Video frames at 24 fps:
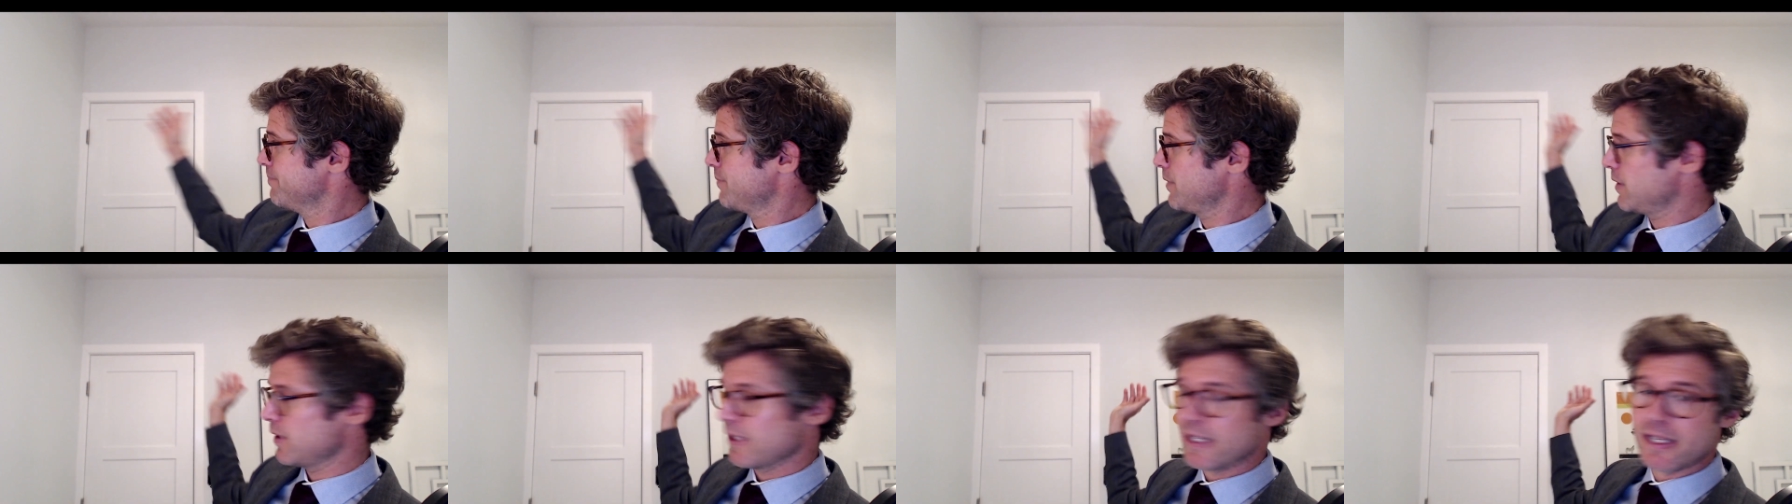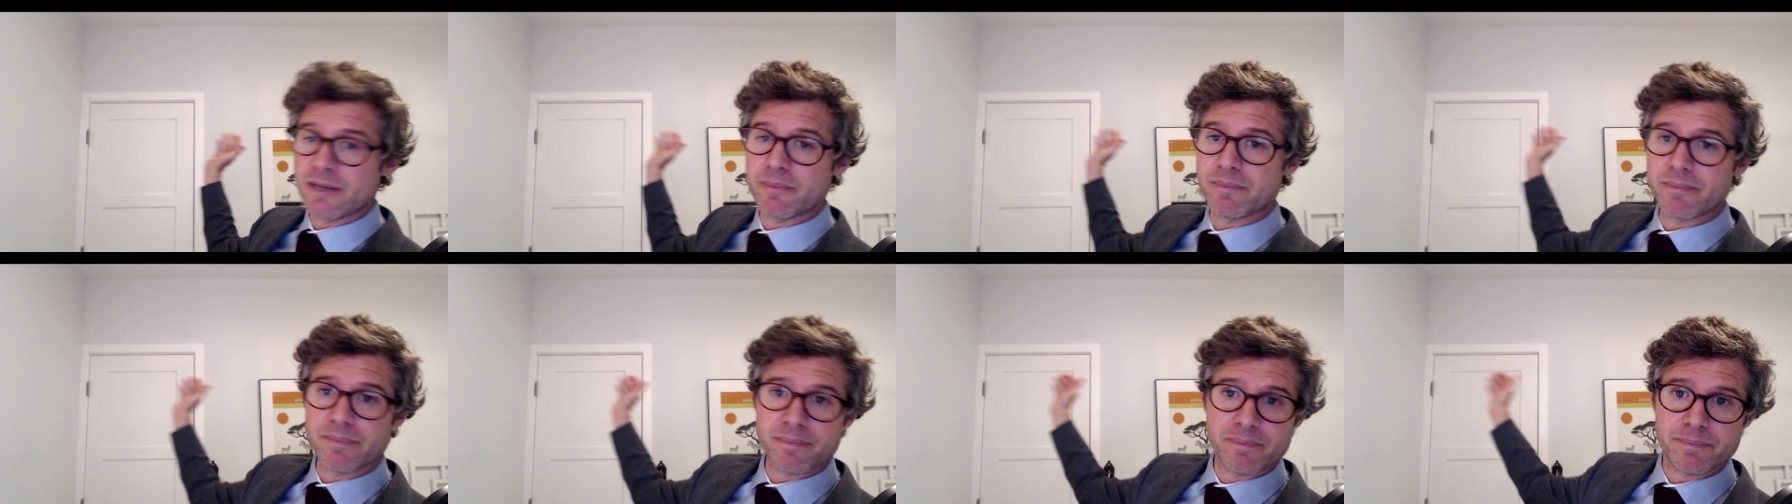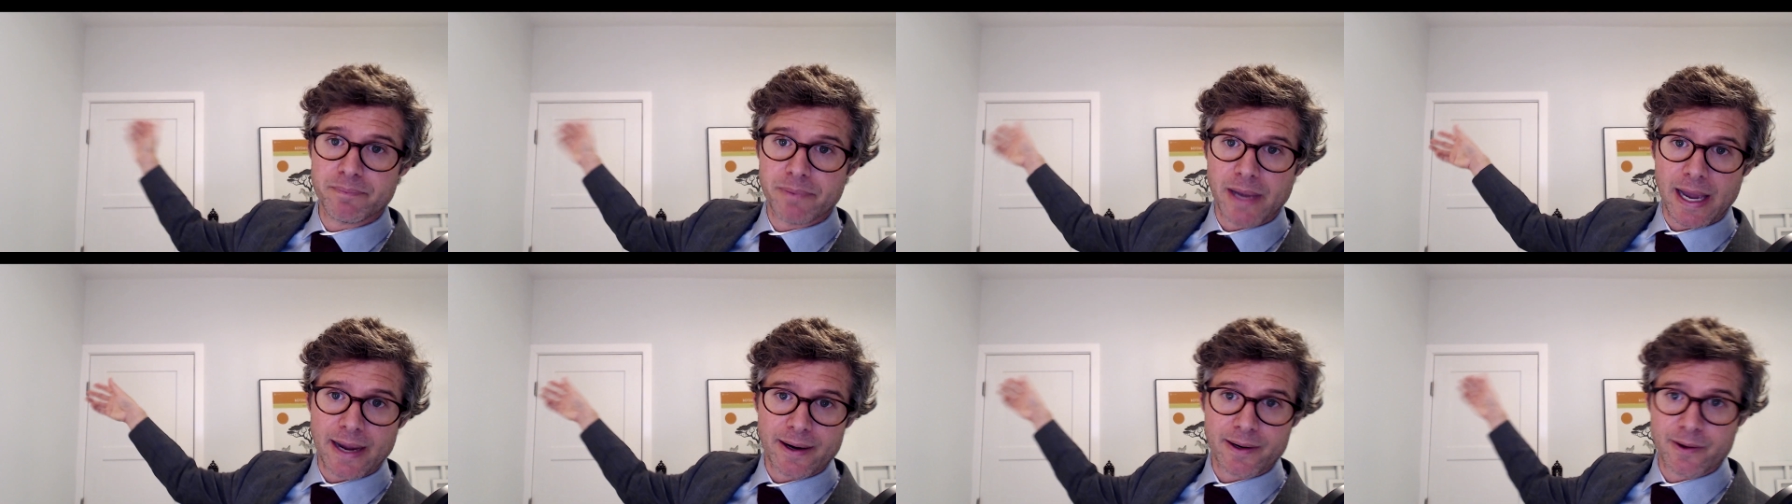clean
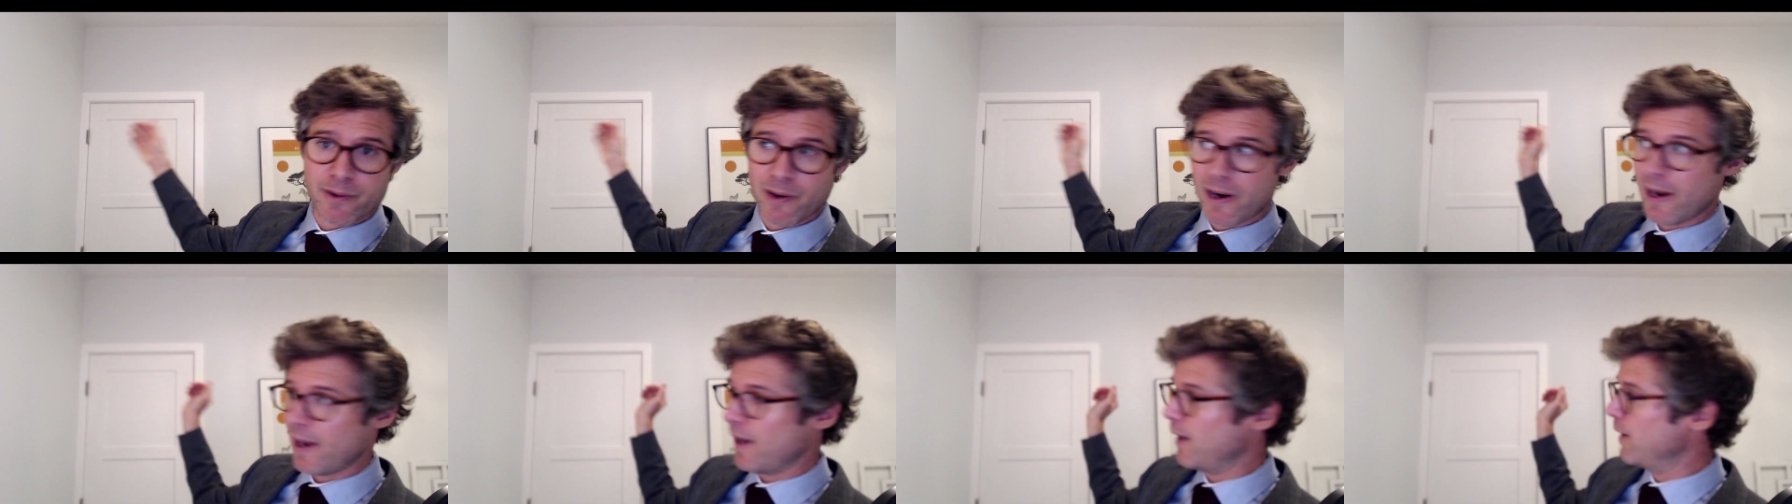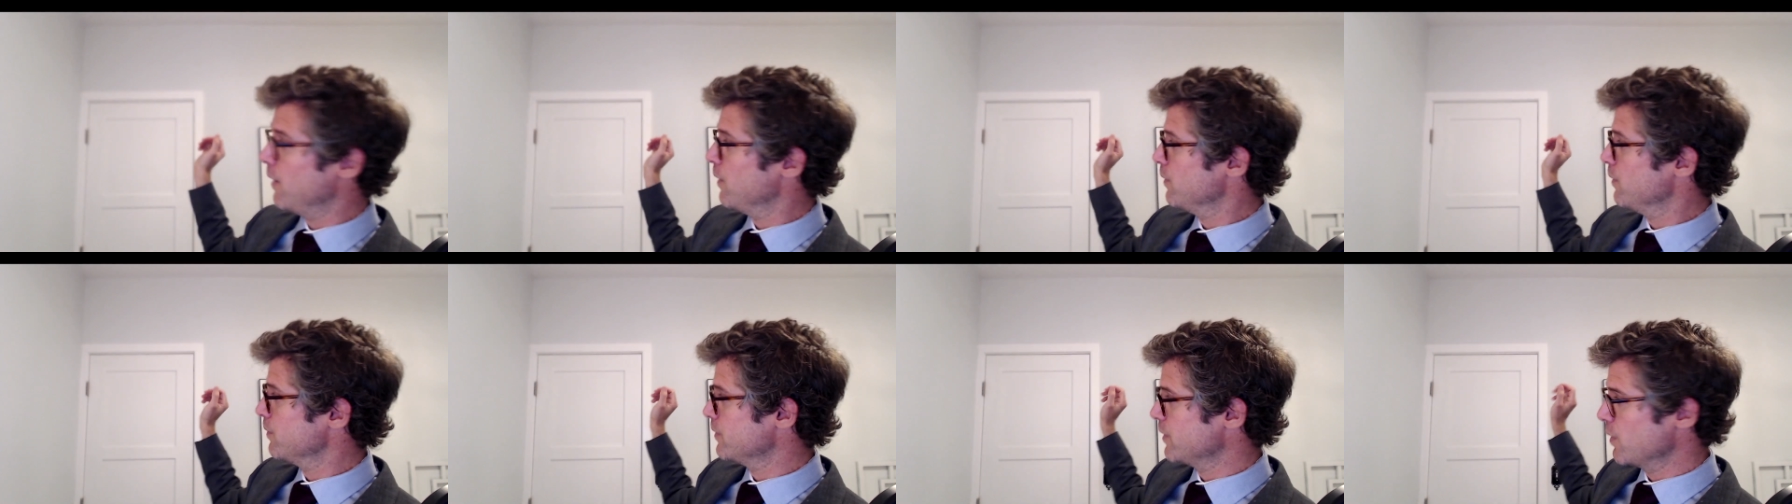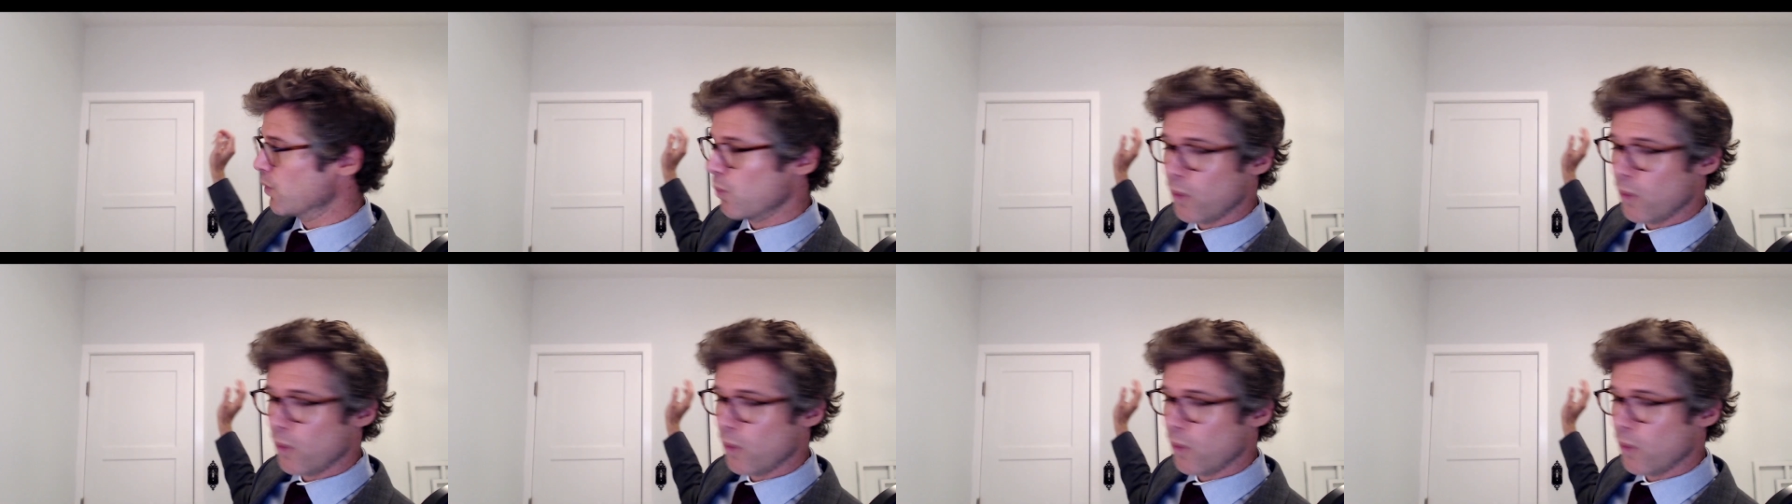background,